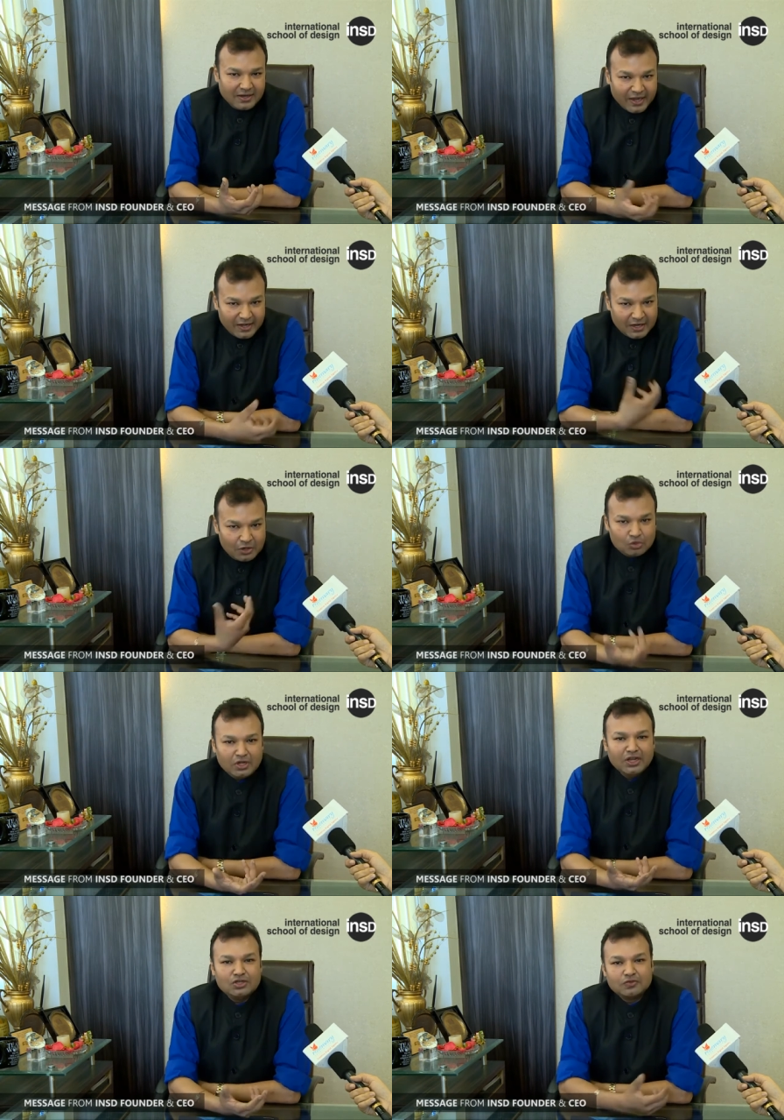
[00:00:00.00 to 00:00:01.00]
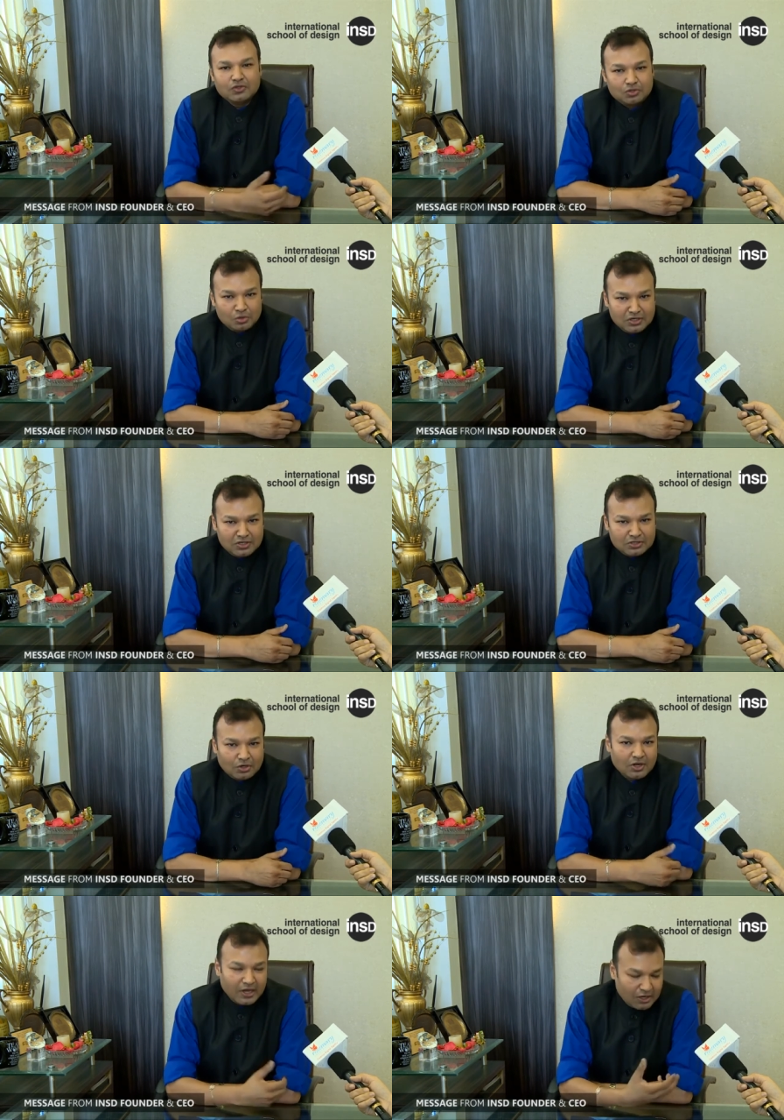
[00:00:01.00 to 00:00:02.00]
cater to the needs of the students
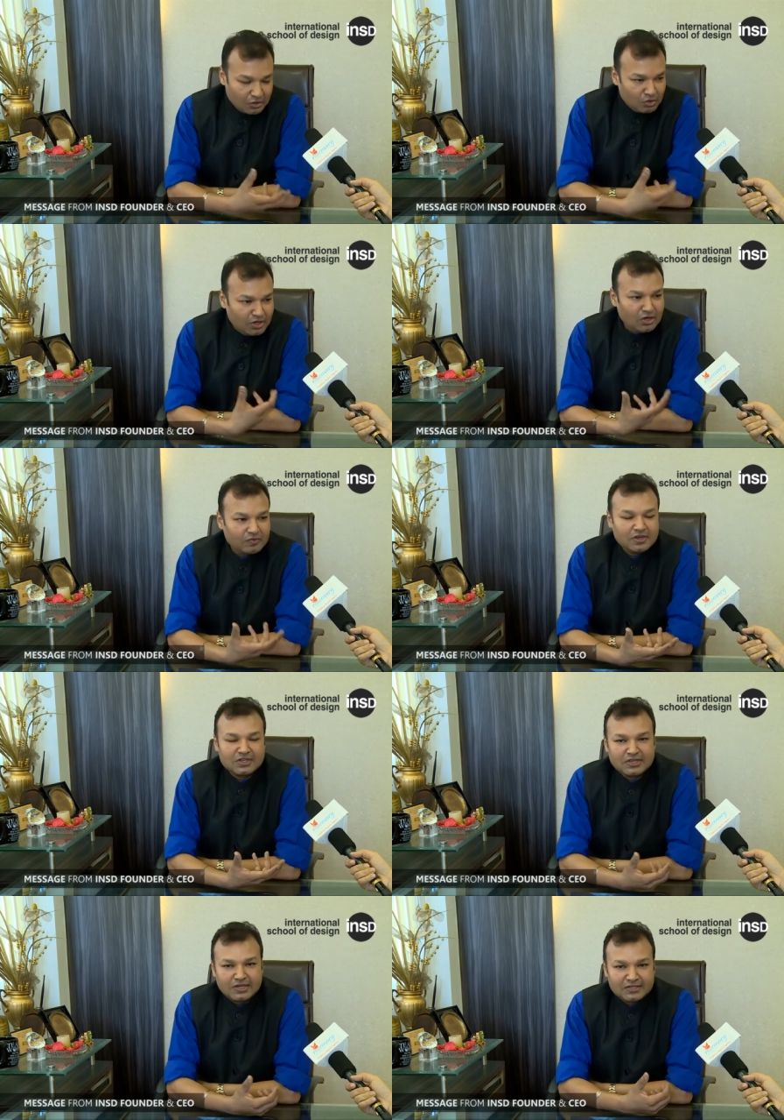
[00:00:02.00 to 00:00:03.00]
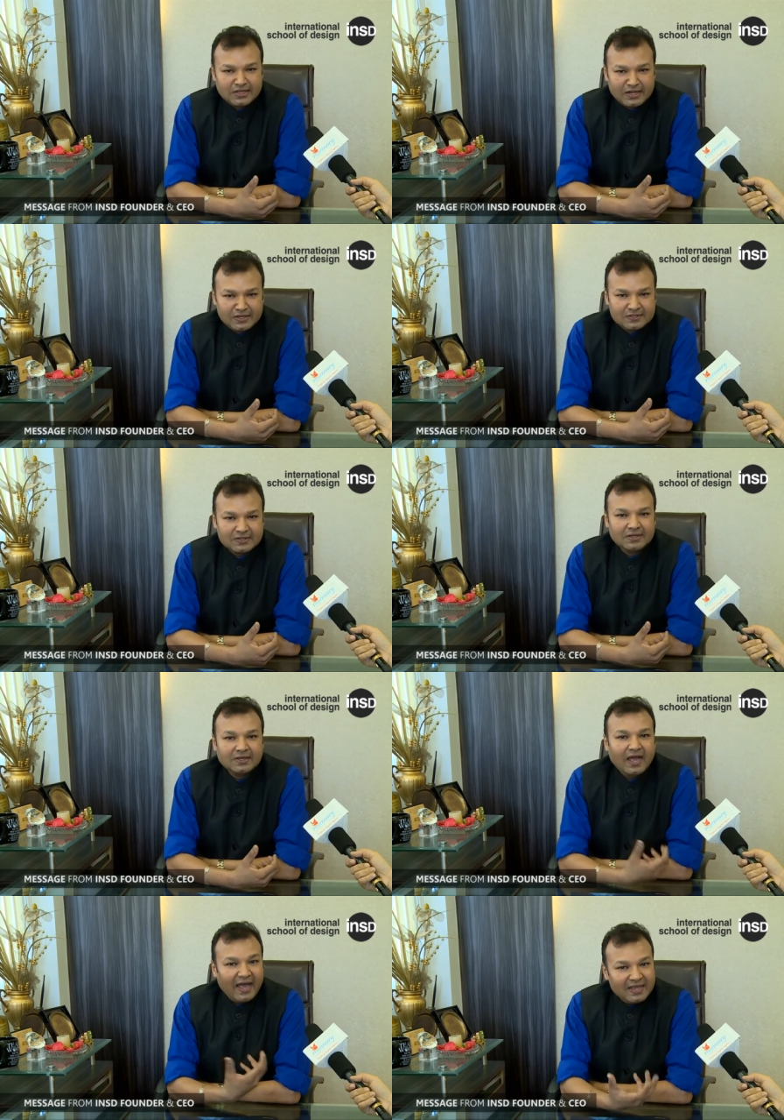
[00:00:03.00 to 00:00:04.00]
or cater to the need of designers
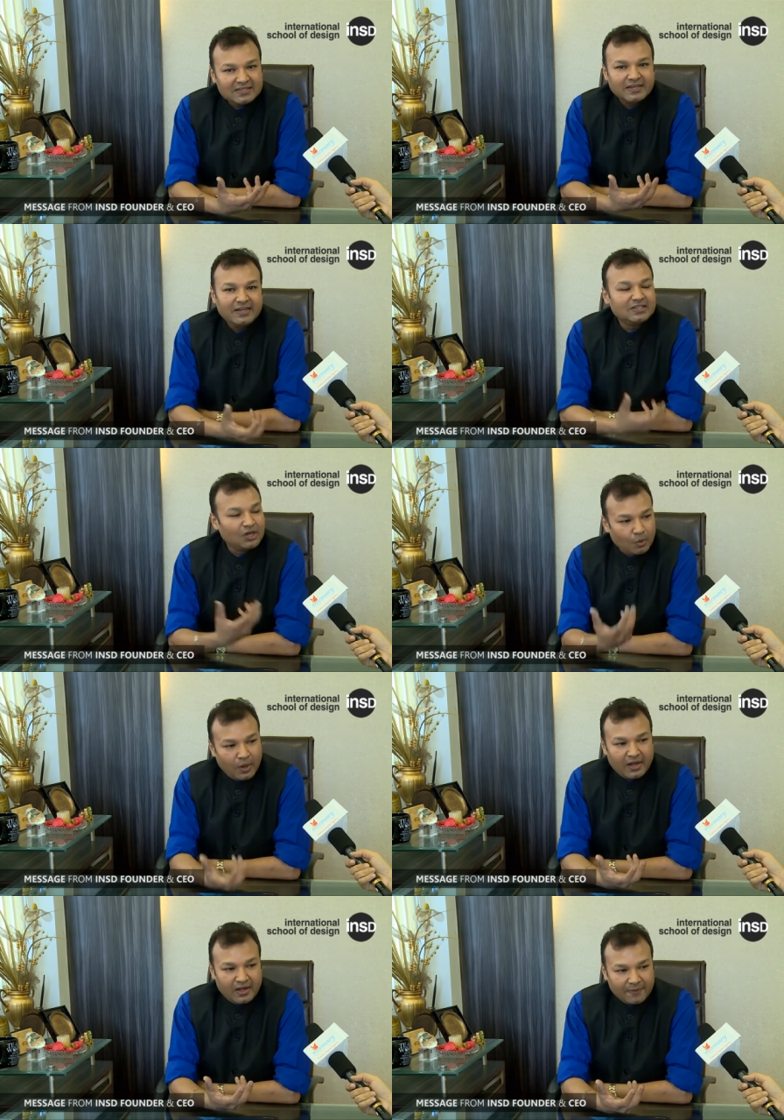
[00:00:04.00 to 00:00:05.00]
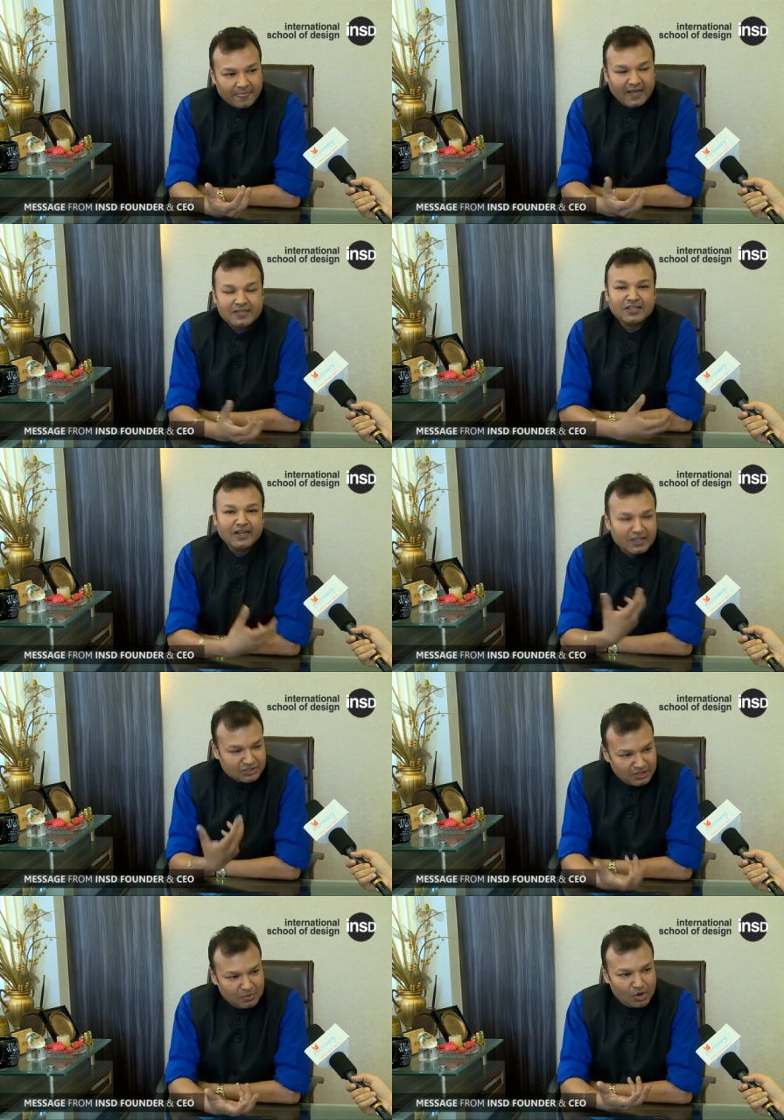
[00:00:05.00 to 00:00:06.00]
as it is required, as the
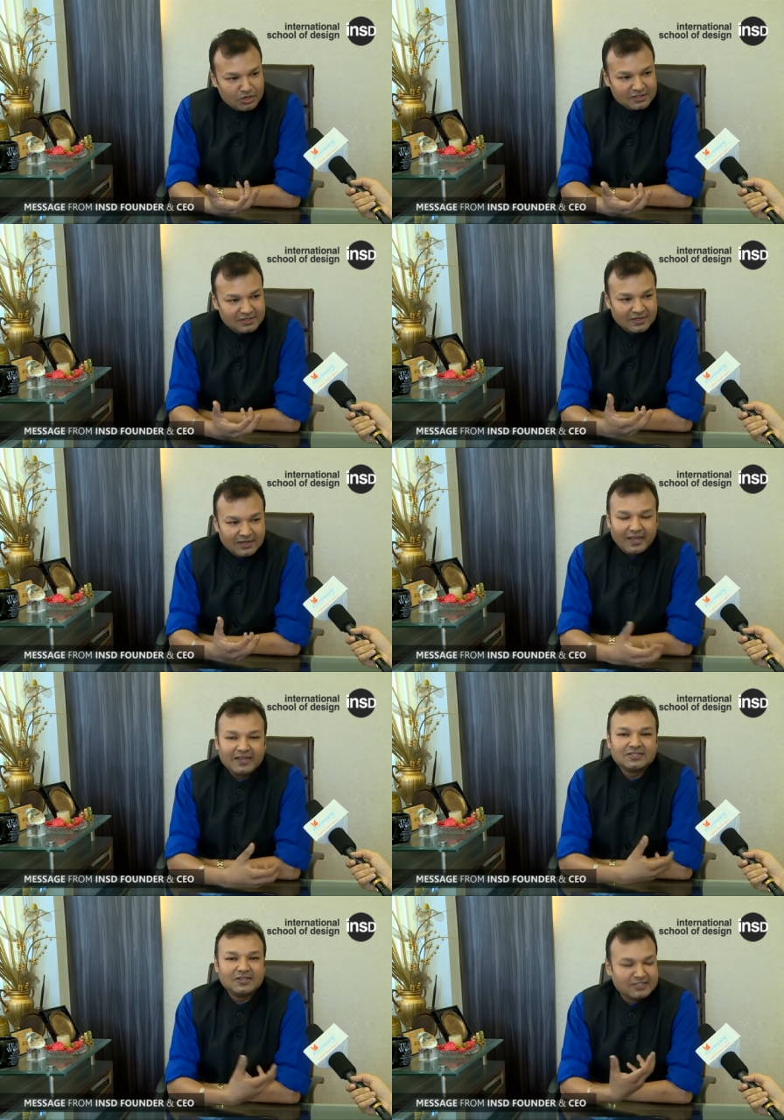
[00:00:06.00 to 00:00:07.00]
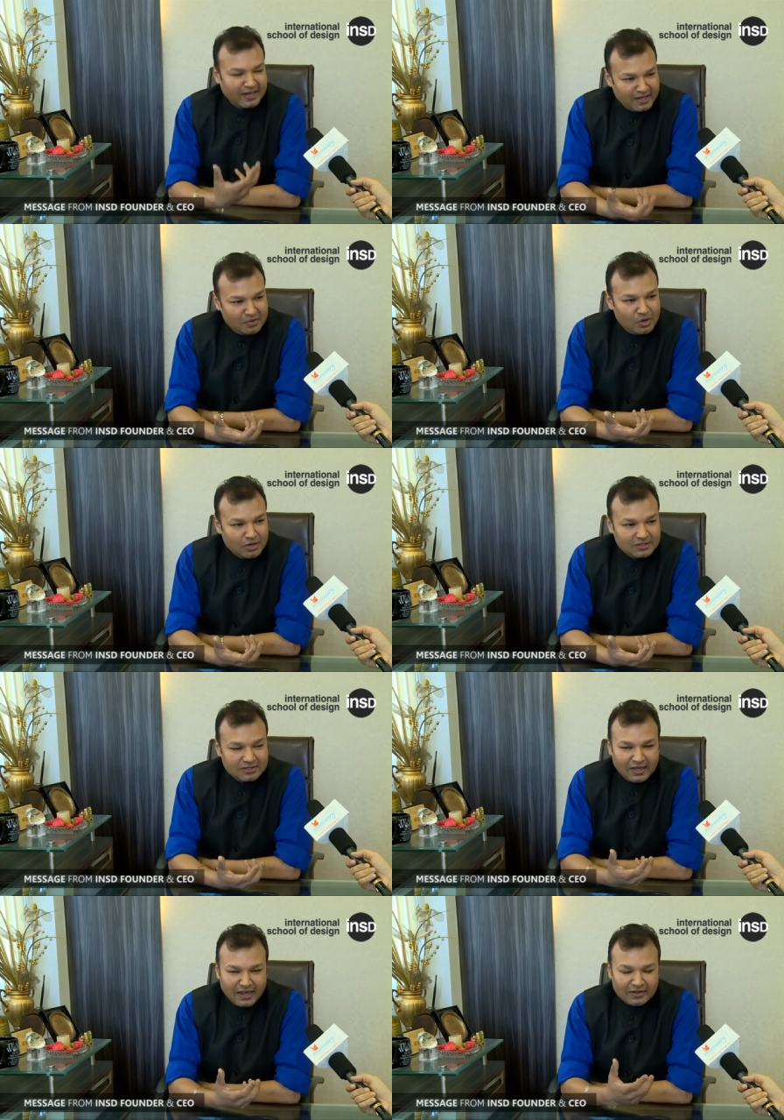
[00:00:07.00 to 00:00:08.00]
industry wants, as the designer
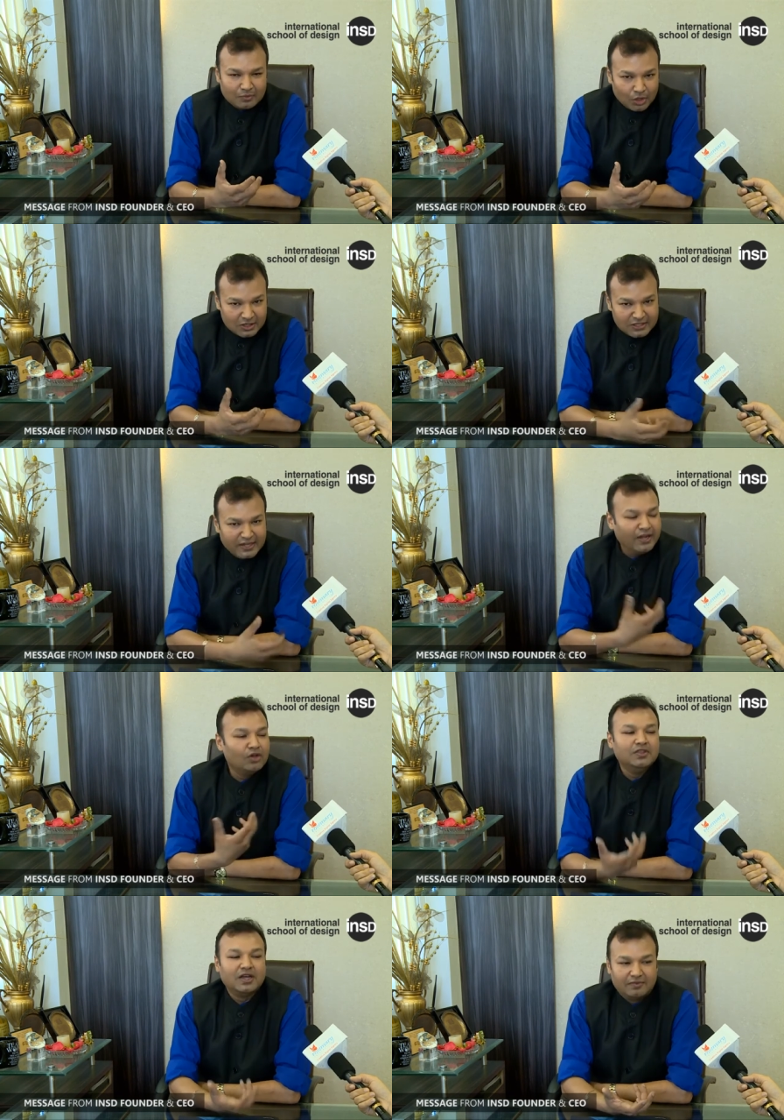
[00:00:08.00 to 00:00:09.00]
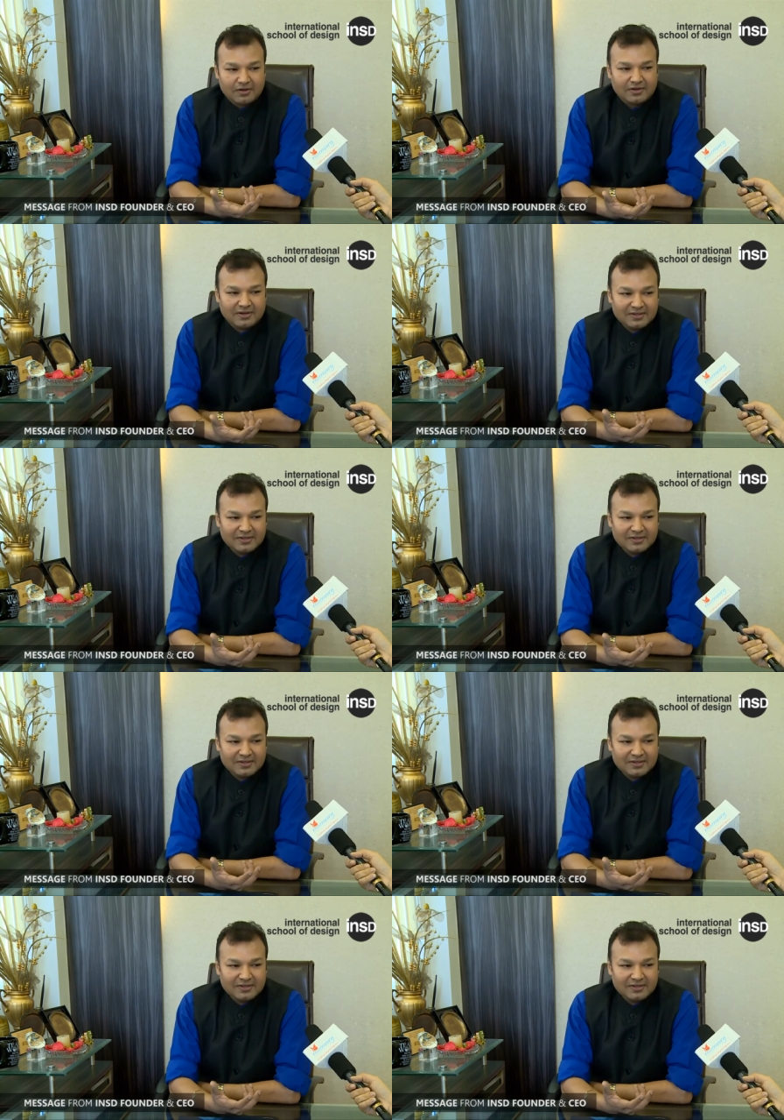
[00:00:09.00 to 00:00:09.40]
wants, and what is the need of the hour.